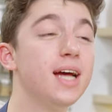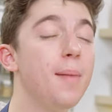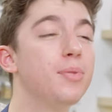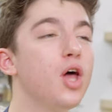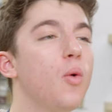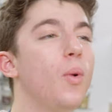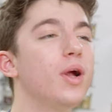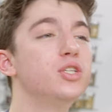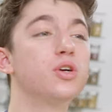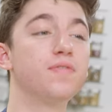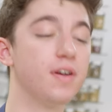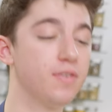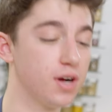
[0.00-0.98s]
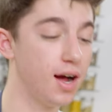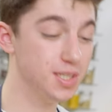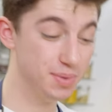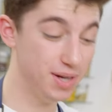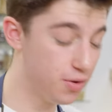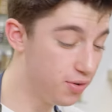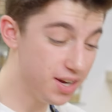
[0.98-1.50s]
down below, what is your favorite
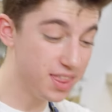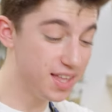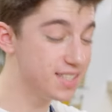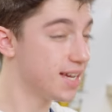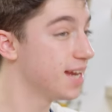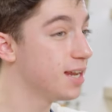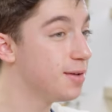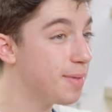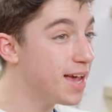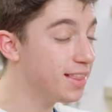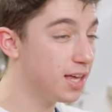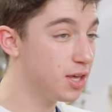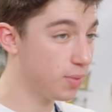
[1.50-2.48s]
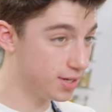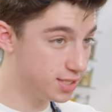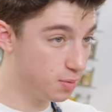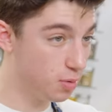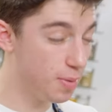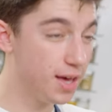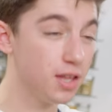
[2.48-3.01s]
condiment? Are there any things I didn't make that you want to
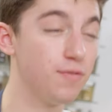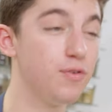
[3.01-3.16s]
see me make in